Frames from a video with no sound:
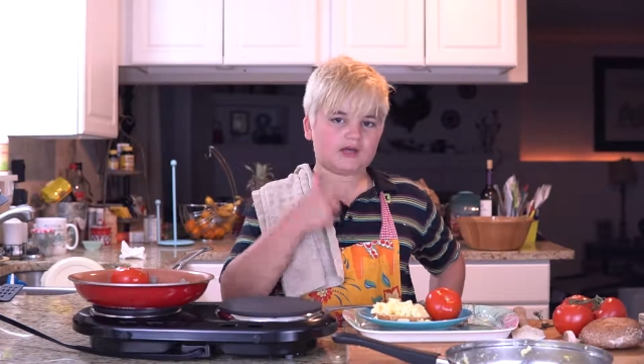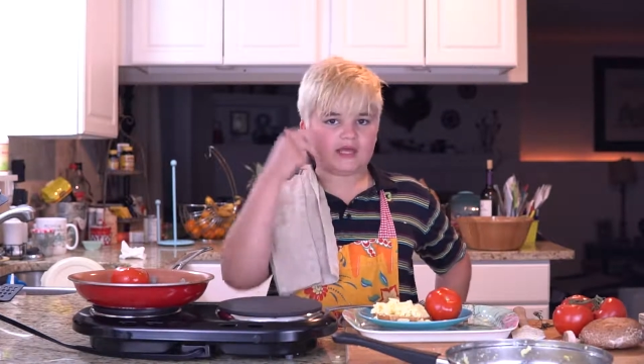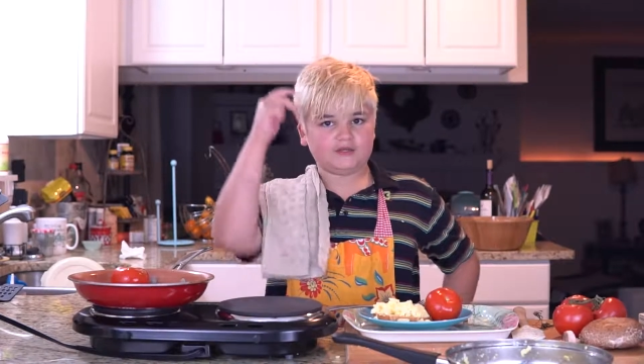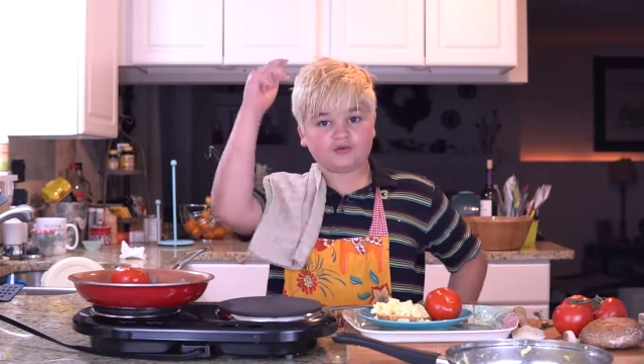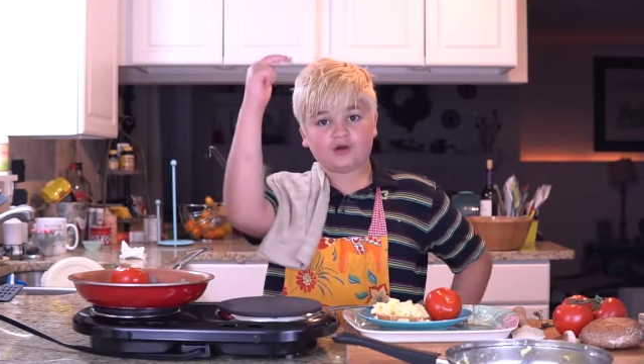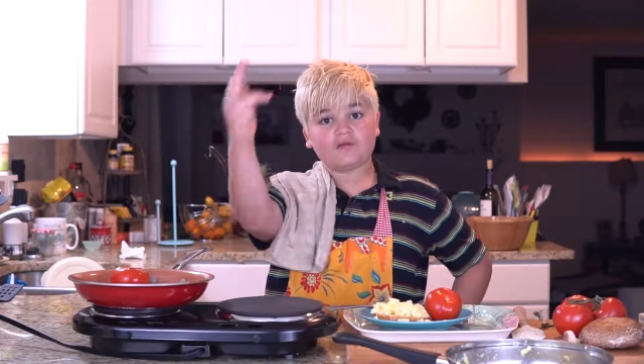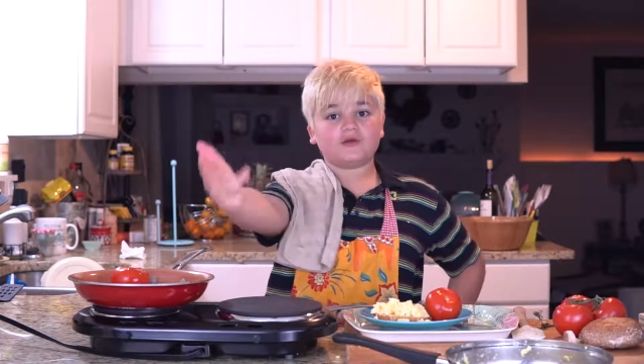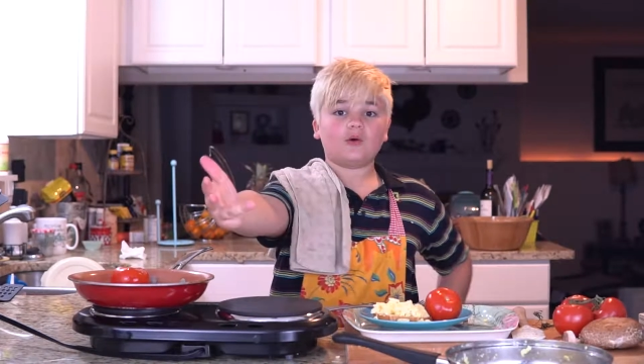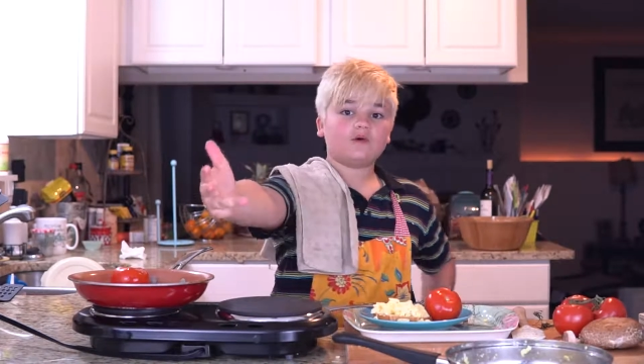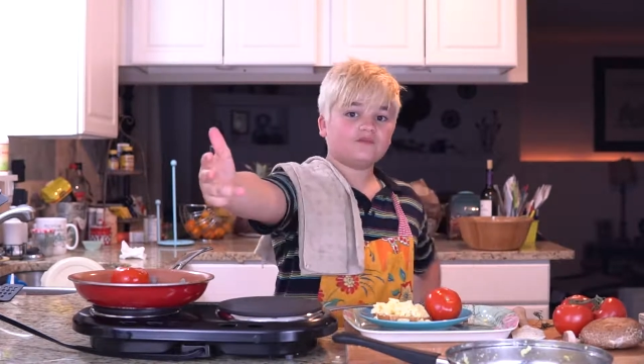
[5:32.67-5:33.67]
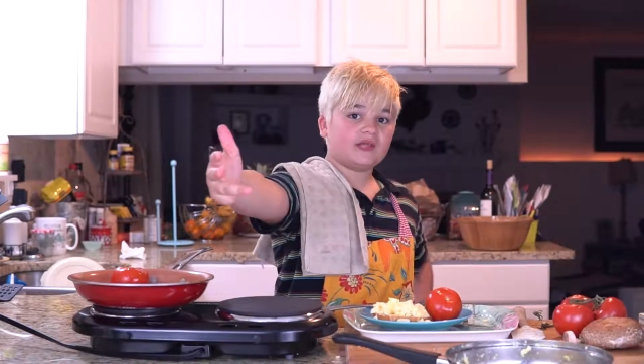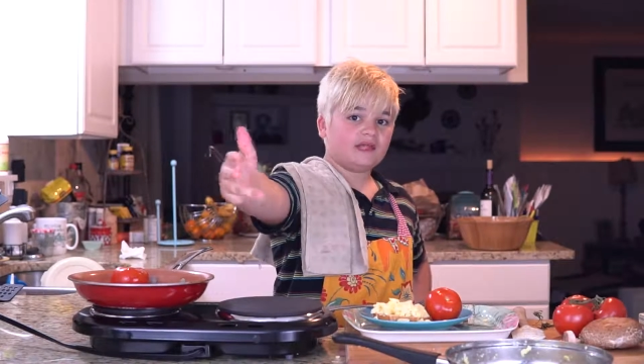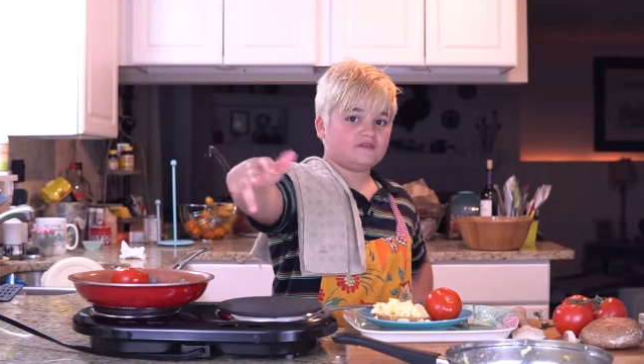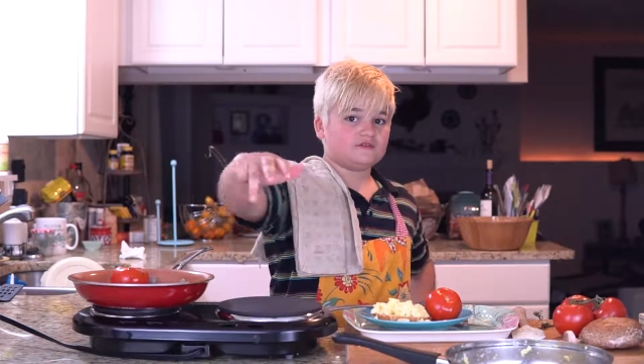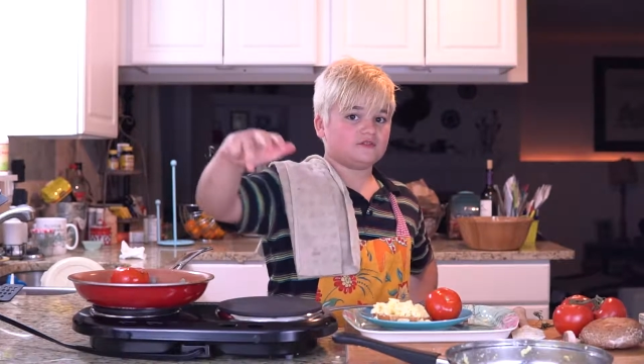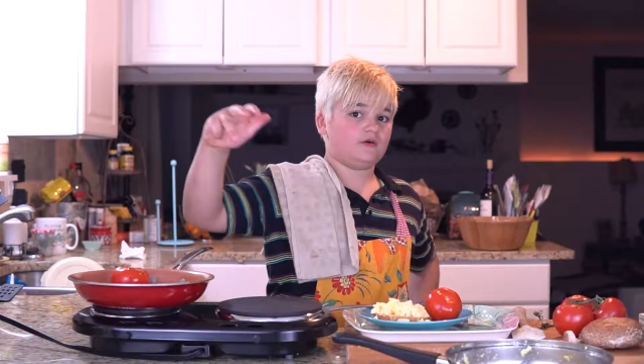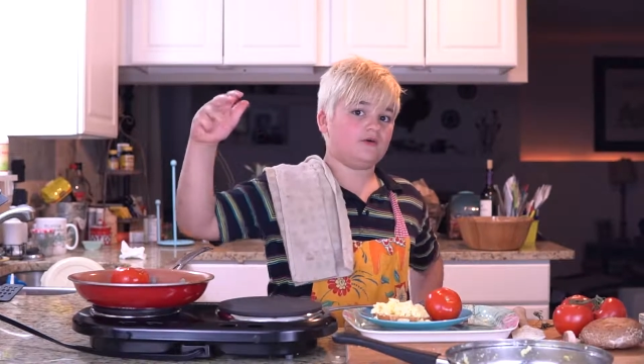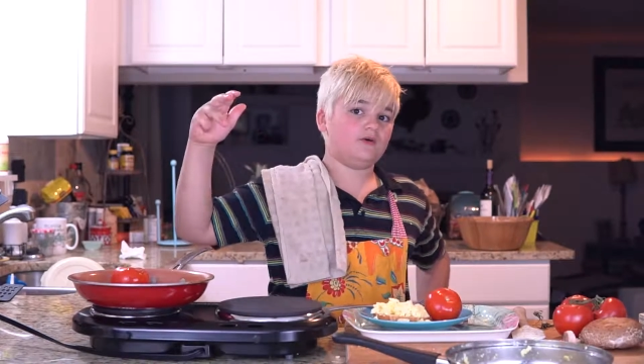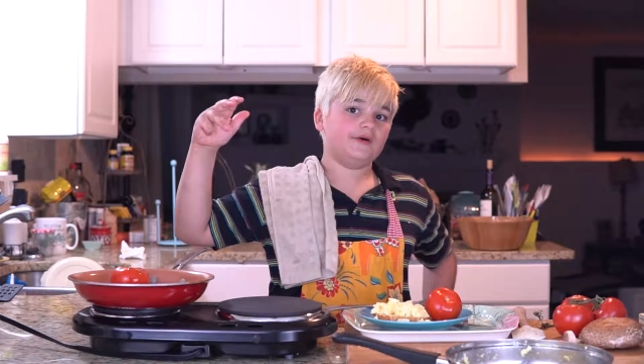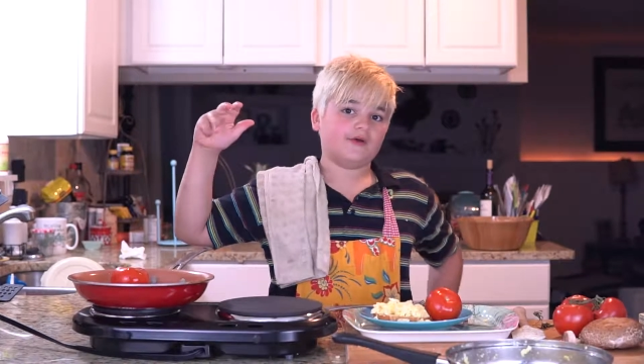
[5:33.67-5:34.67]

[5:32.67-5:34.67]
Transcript: and turn on the notifications so